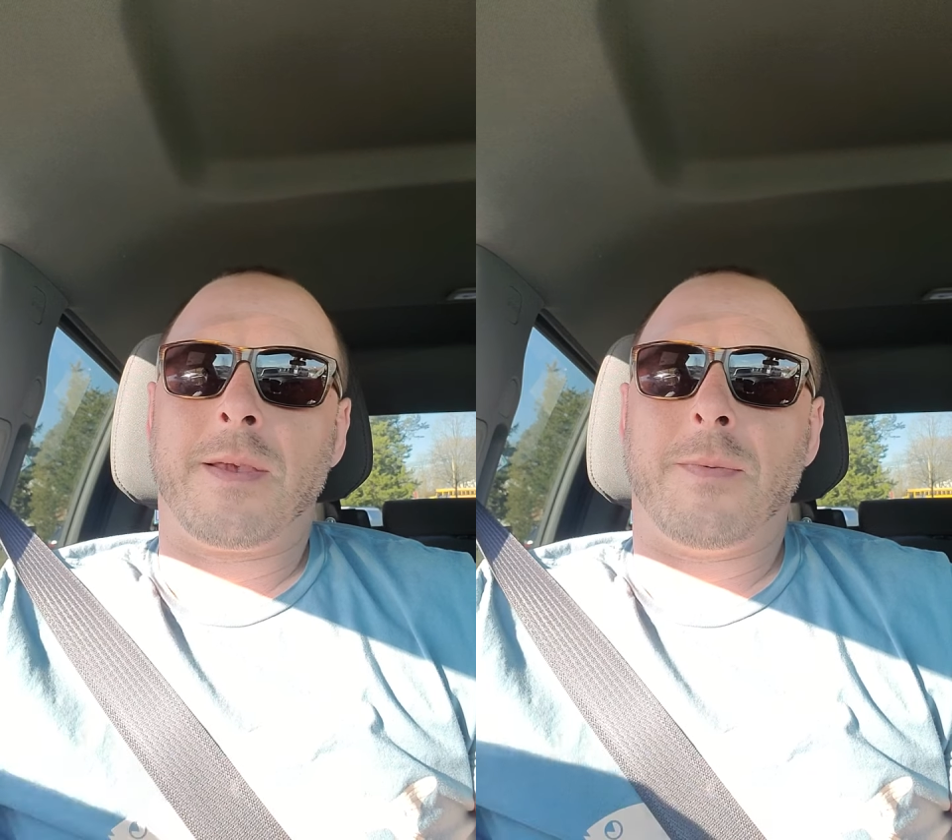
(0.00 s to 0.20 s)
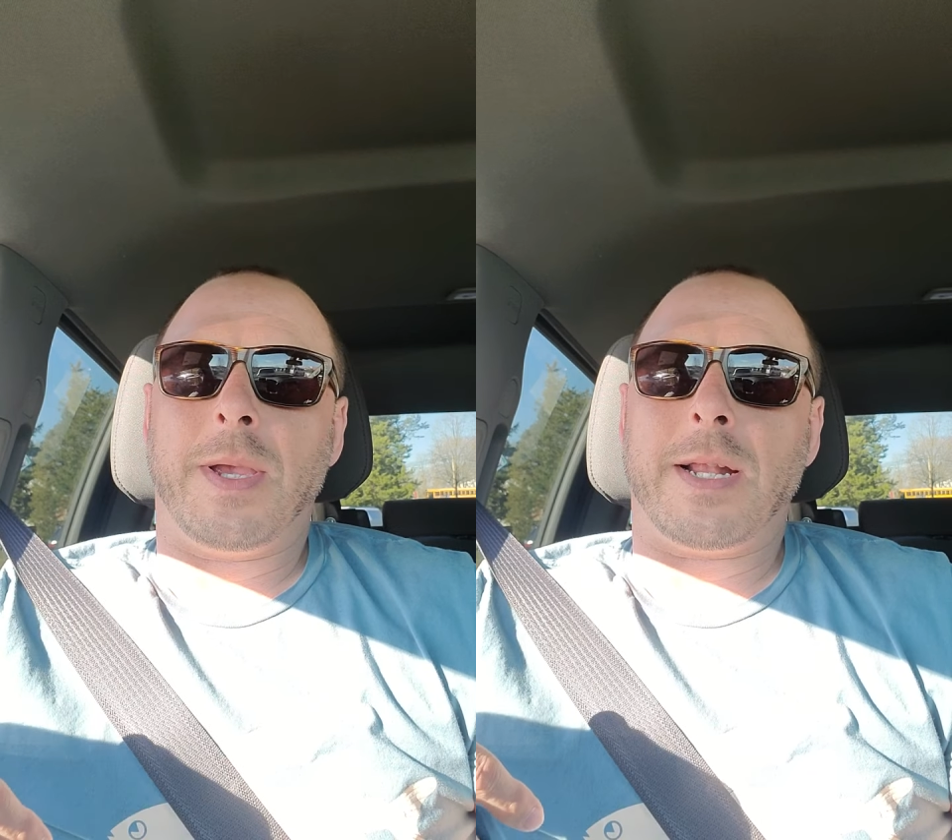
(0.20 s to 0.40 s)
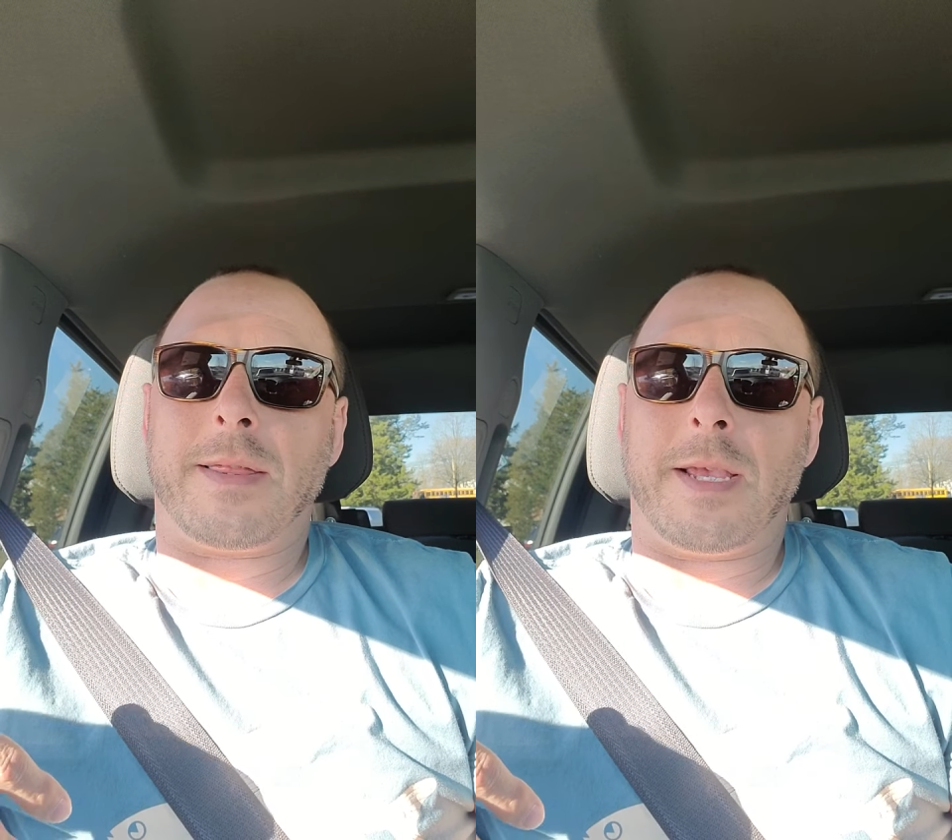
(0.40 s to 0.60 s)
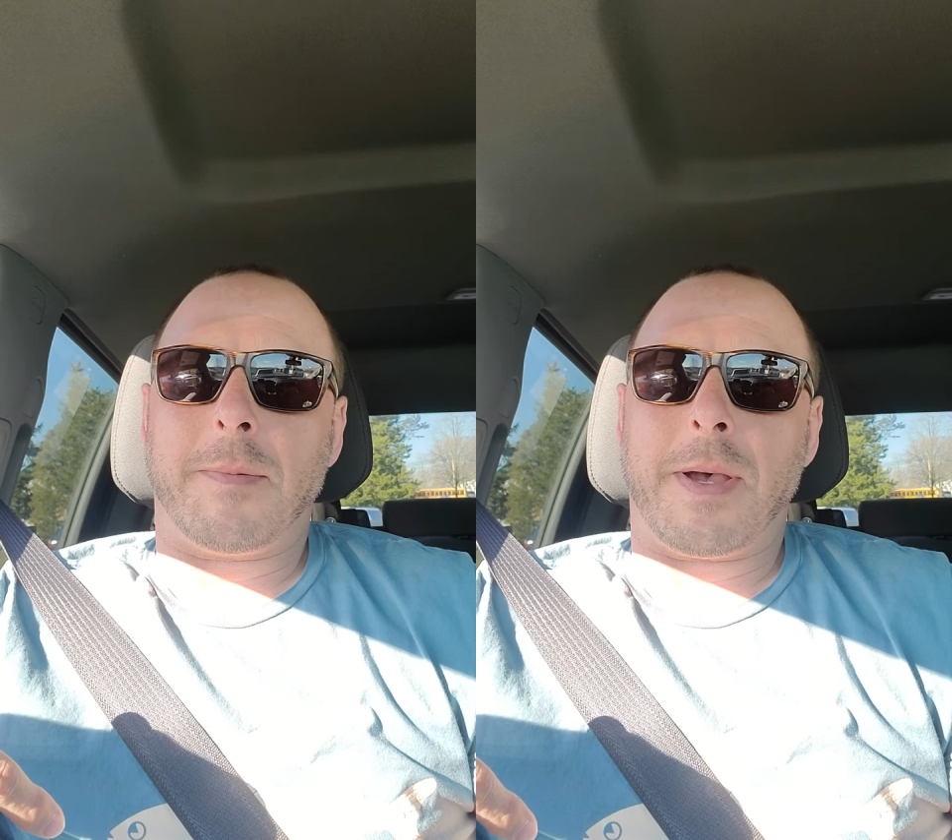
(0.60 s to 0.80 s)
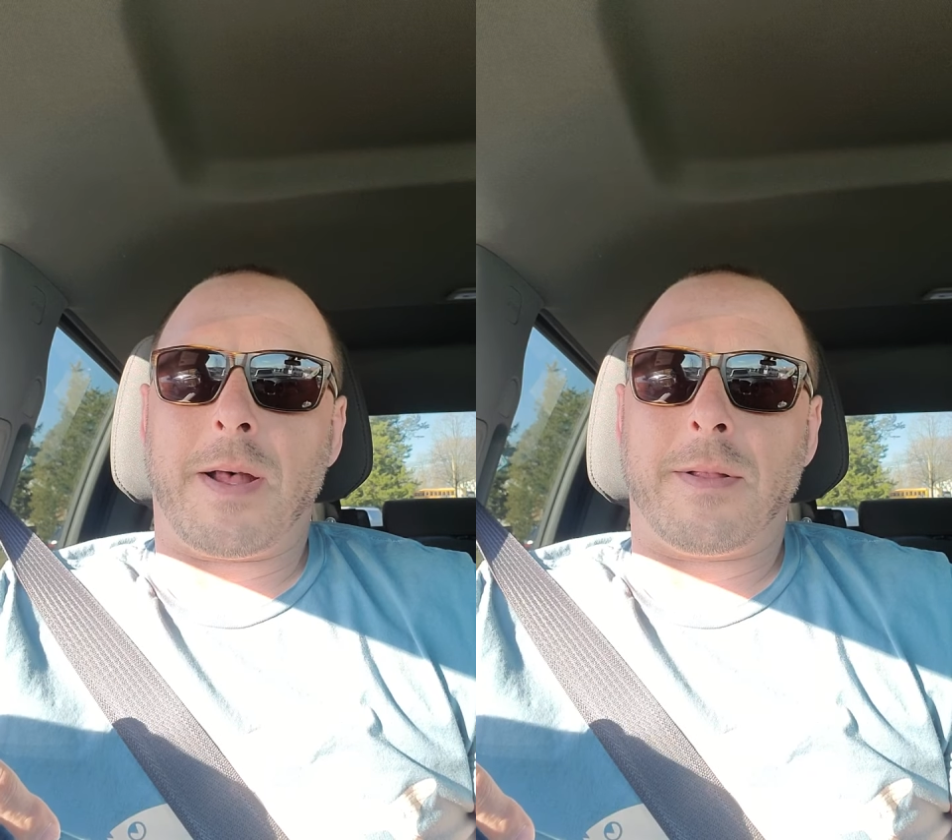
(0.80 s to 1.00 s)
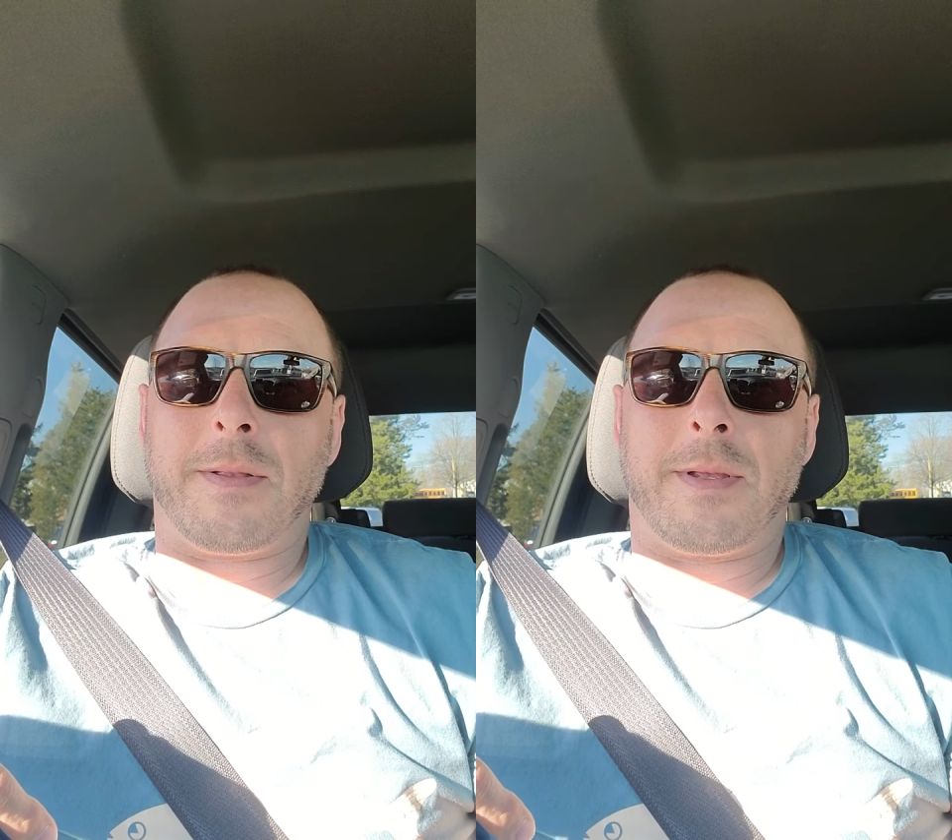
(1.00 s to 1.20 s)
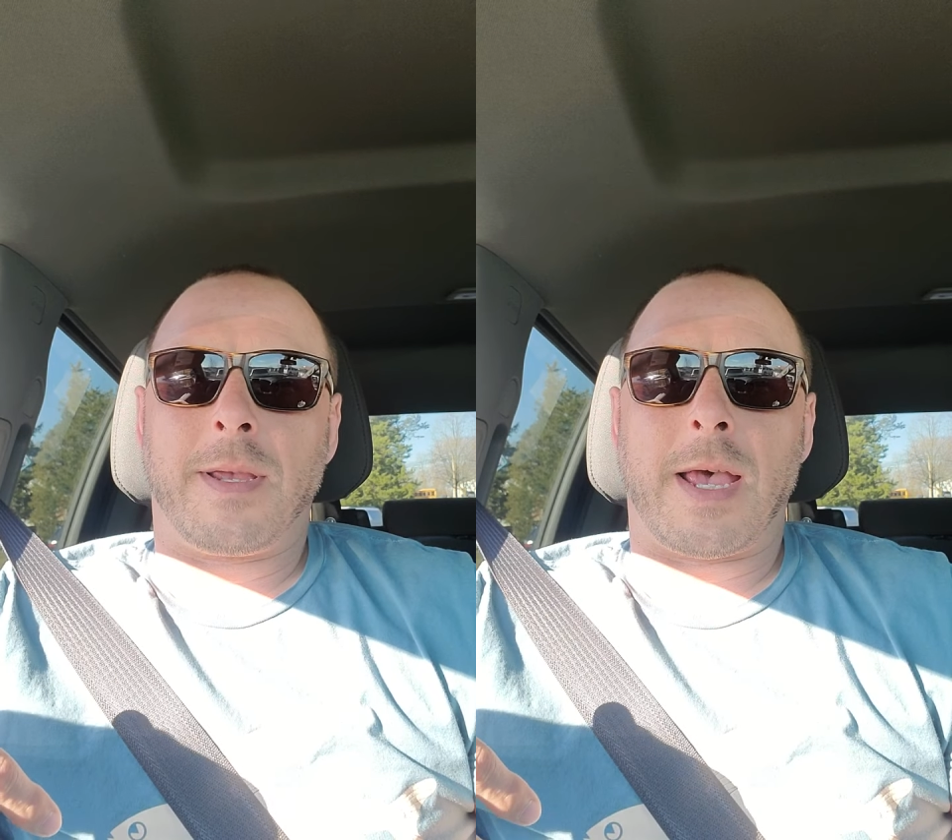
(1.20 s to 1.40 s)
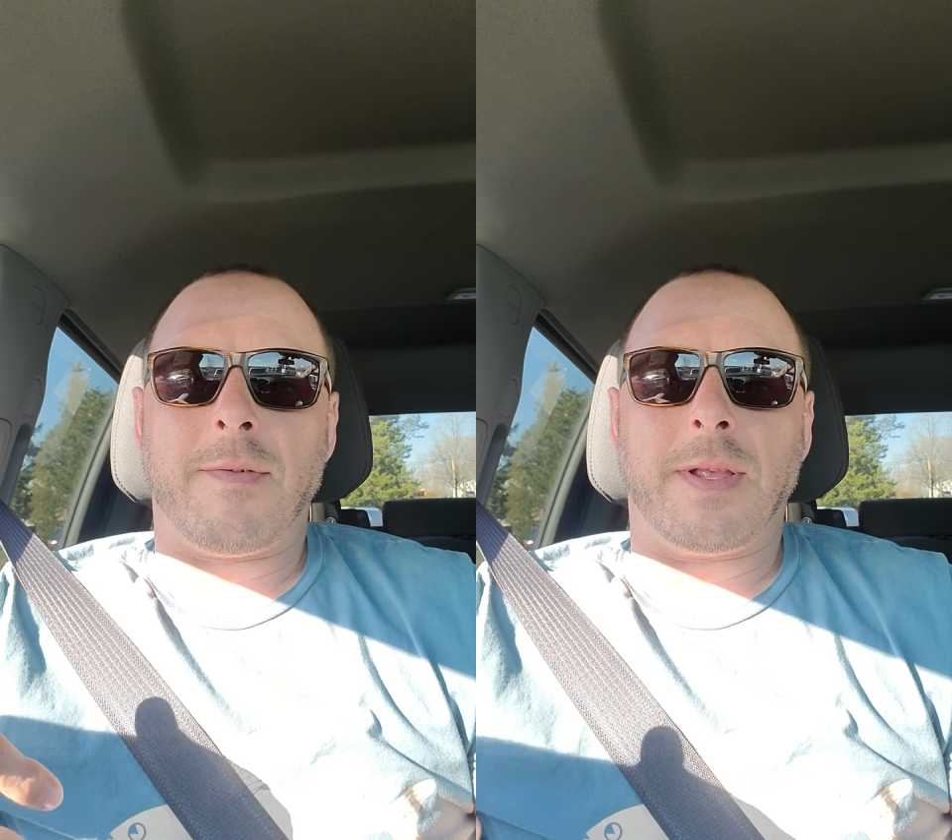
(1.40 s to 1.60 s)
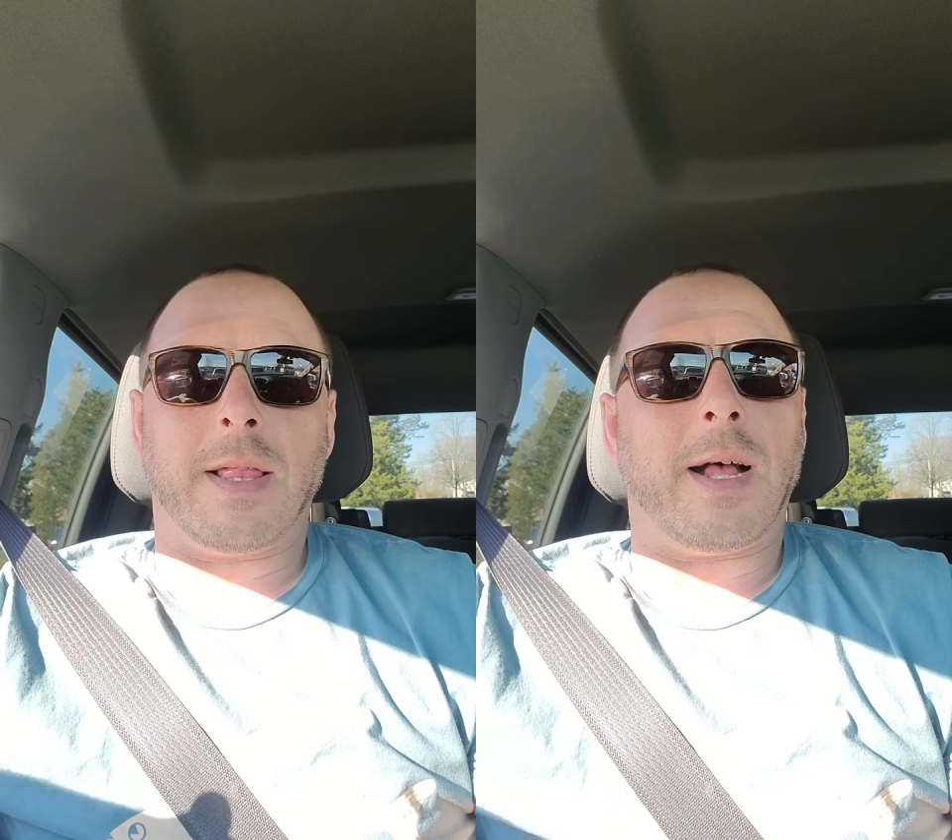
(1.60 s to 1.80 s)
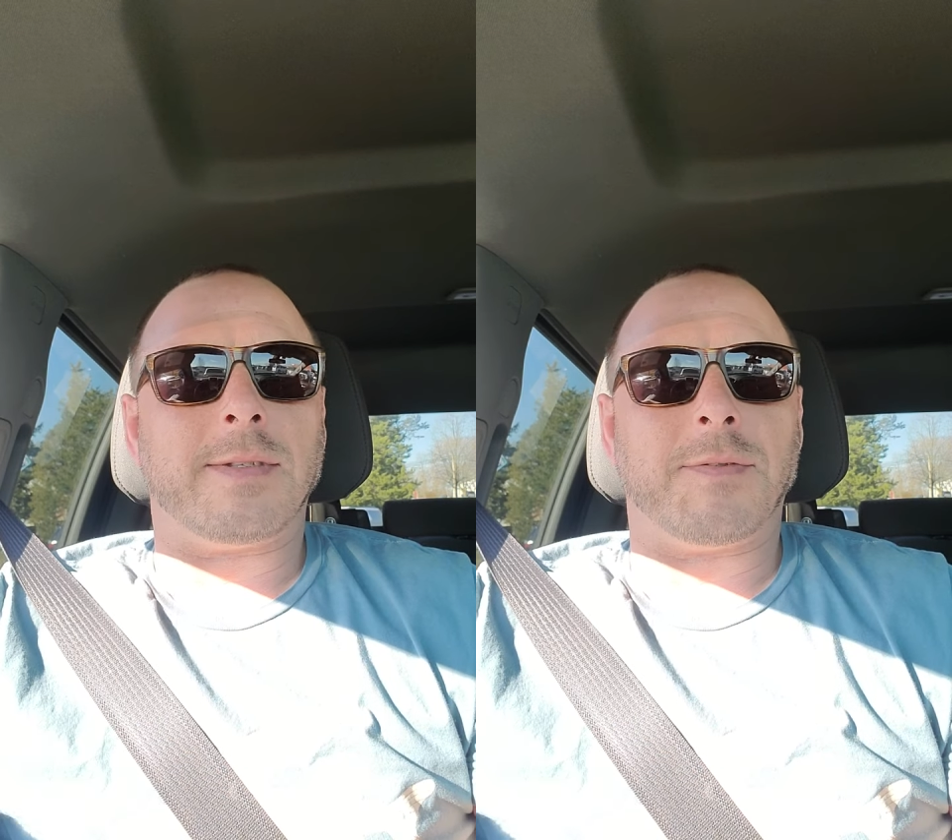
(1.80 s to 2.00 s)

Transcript: We got to think about having lots